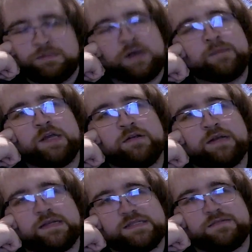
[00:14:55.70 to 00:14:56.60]
I'm
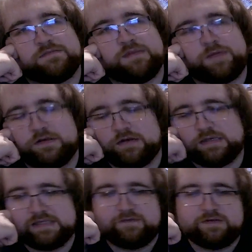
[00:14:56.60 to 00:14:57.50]
curious. I'm
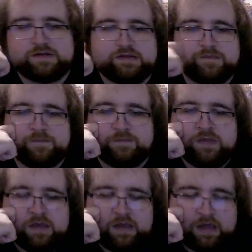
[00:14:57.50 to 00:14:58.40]
curious, definitely.
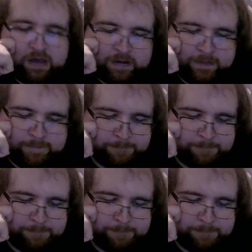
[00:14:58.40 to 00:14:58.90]
Yeah.